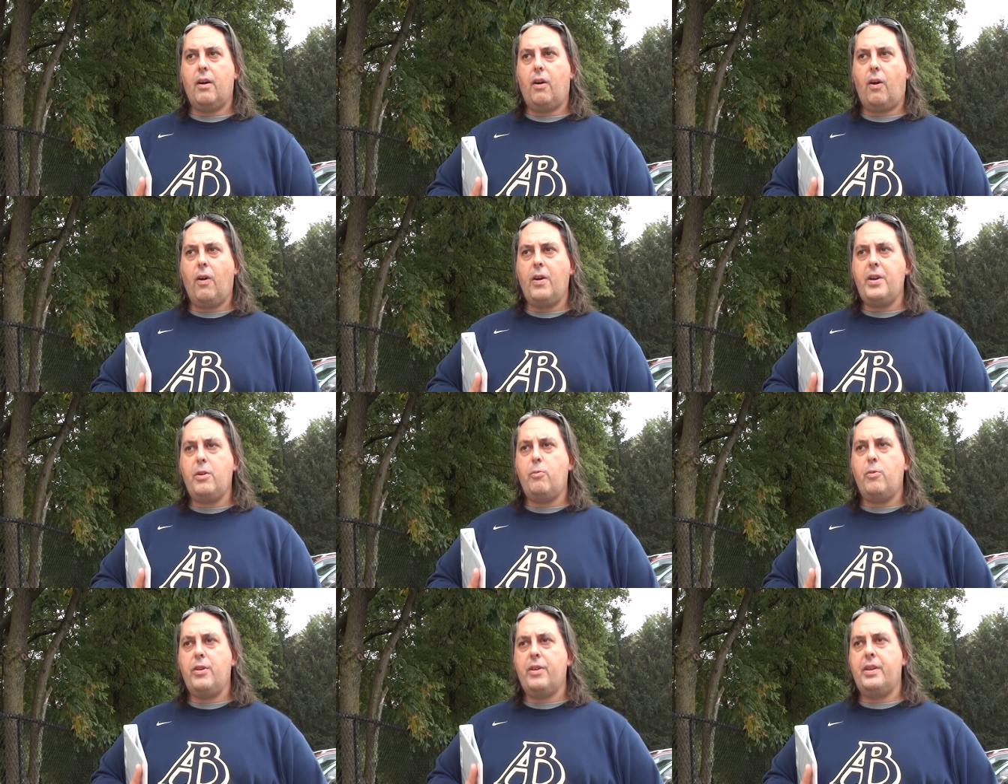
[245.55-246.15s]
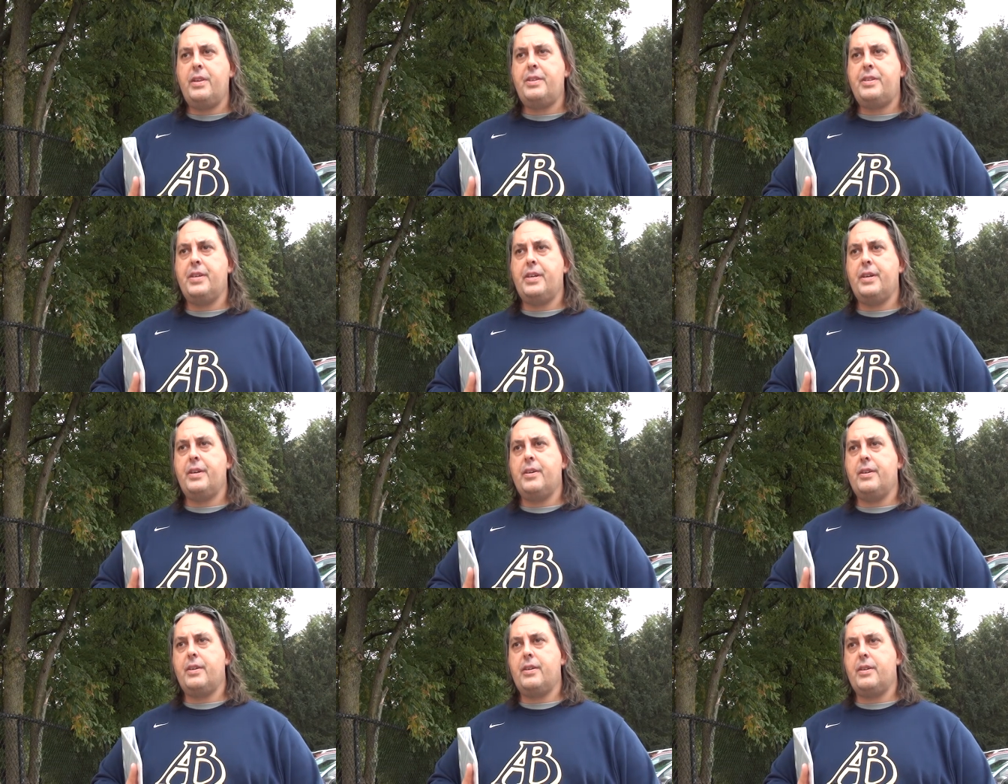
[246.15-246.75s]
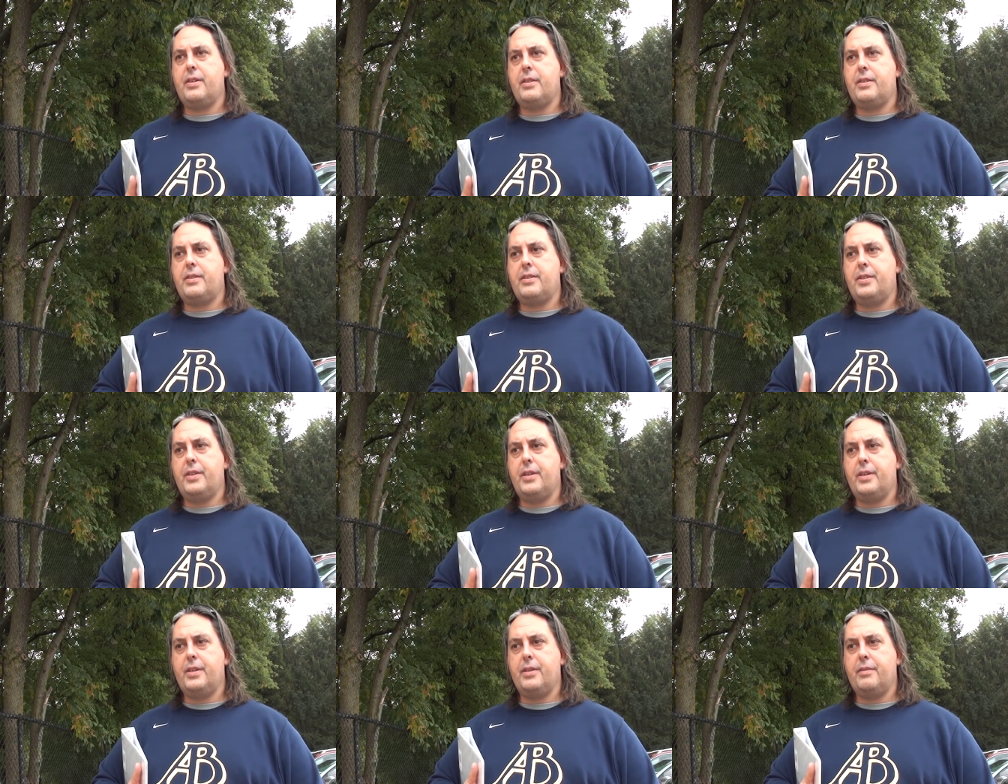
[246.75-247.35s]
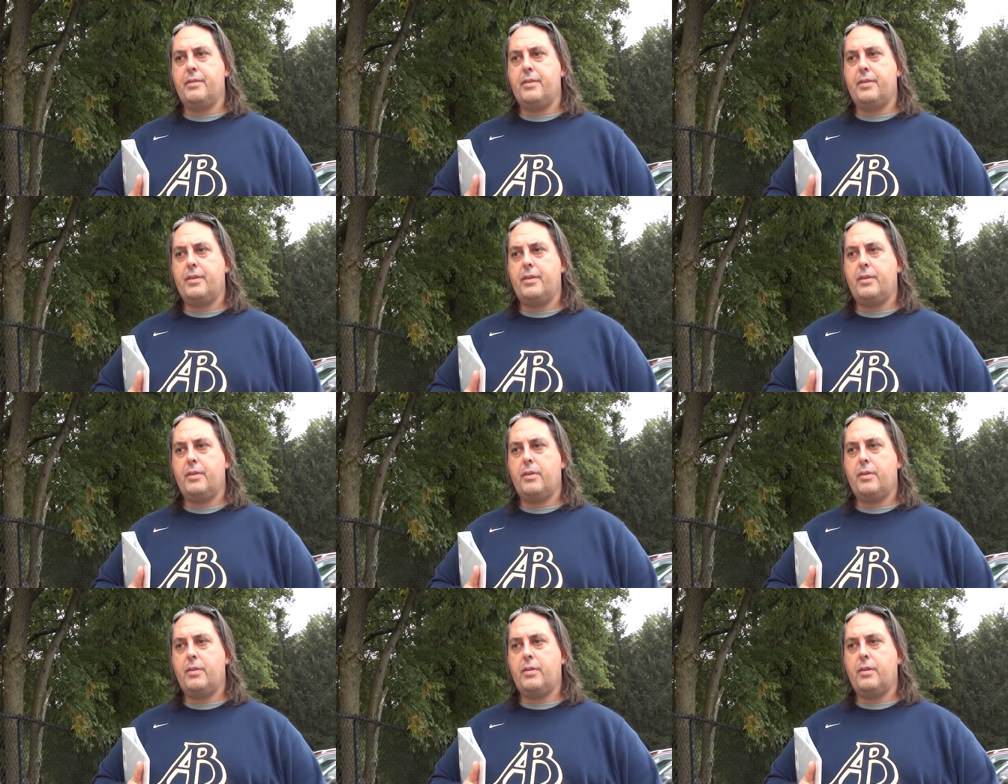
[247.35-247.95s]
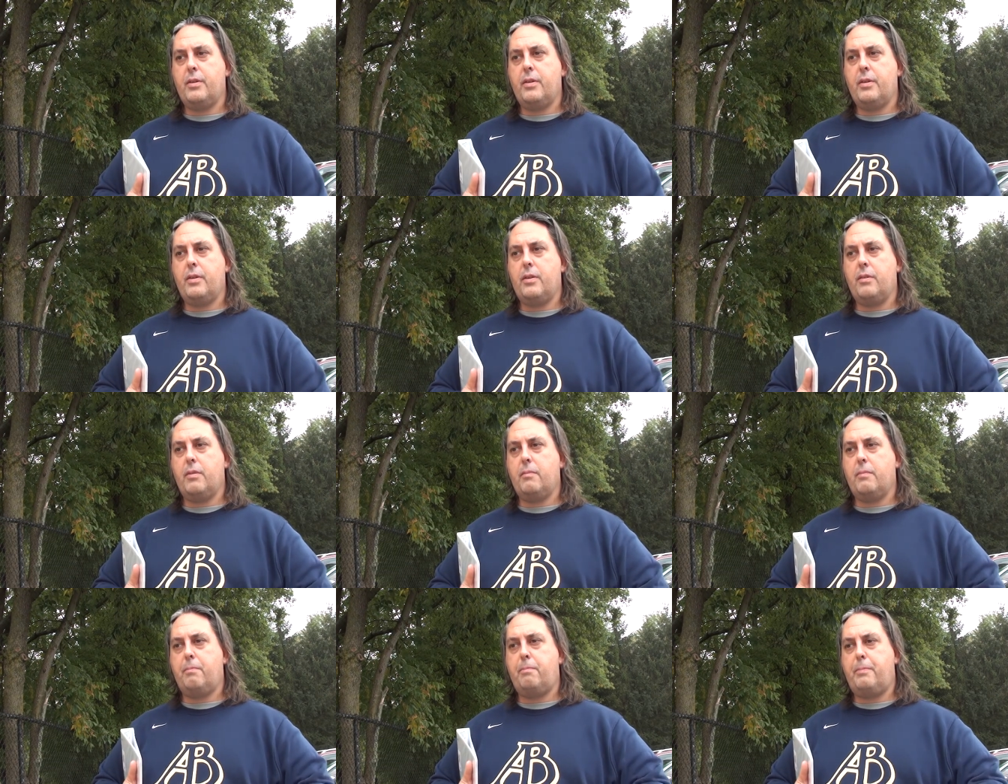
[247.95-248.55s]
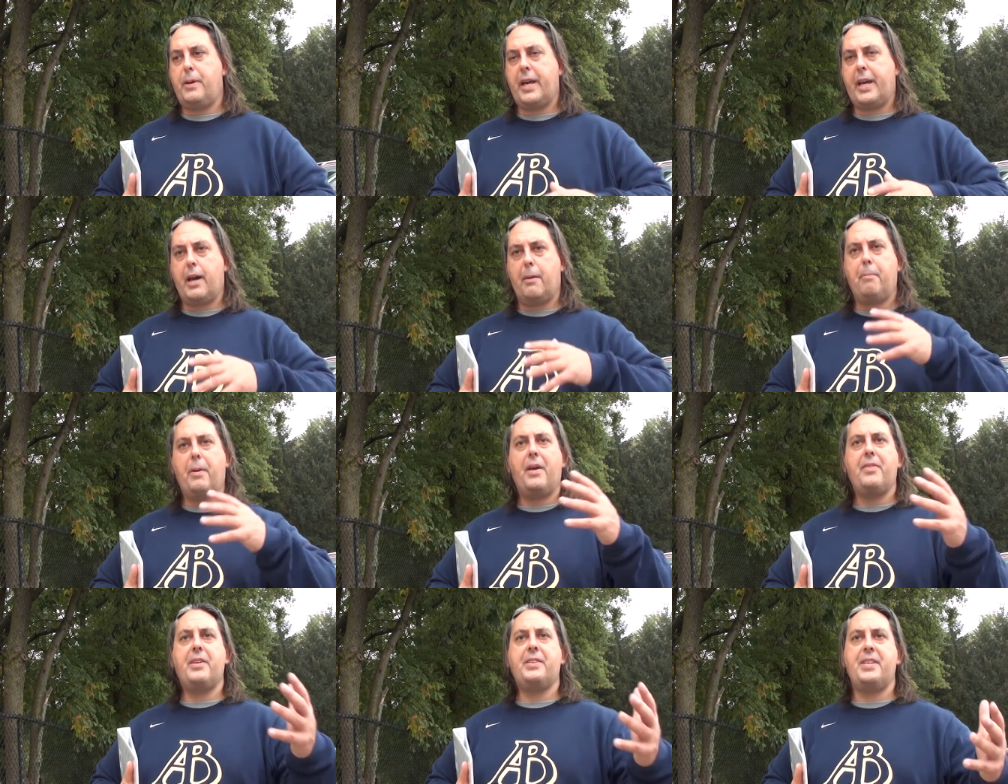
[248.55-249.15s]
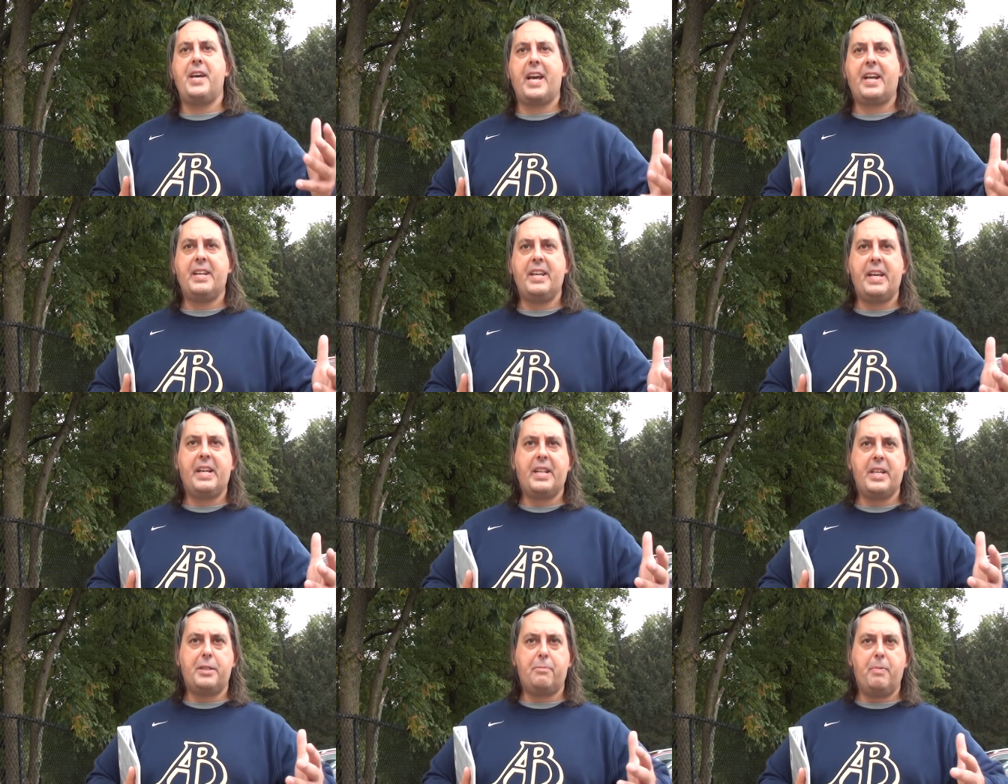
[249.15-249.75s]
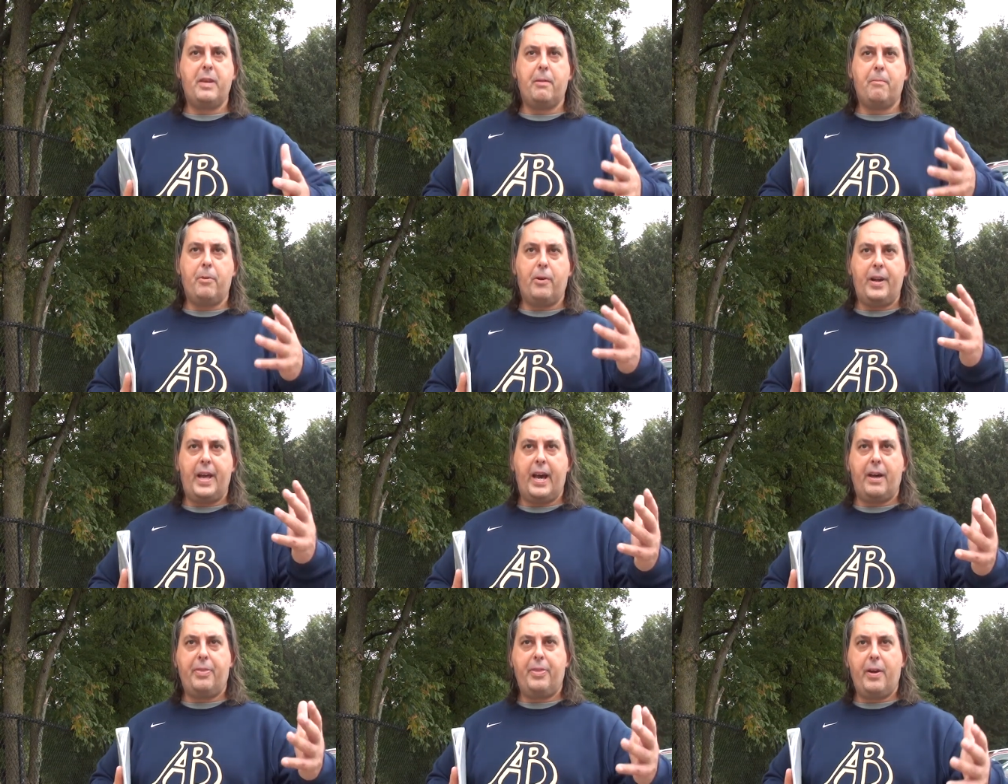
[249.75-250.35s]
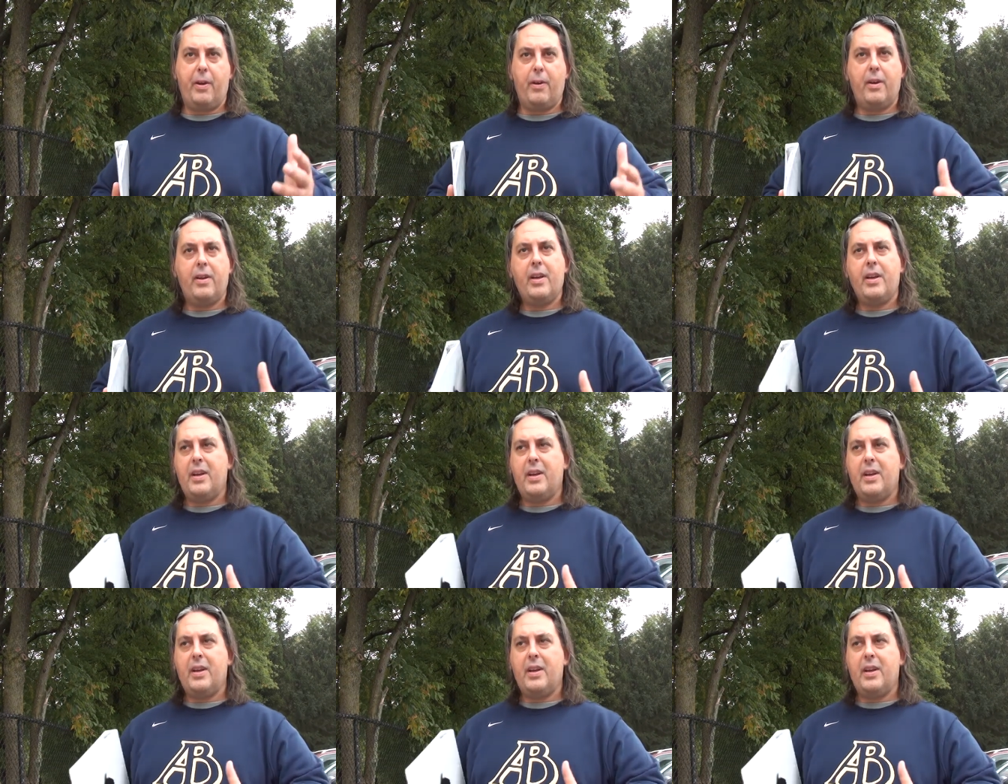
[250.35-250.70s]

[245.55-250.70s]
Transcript: are you willing to to pick up on the technique that's being put out there?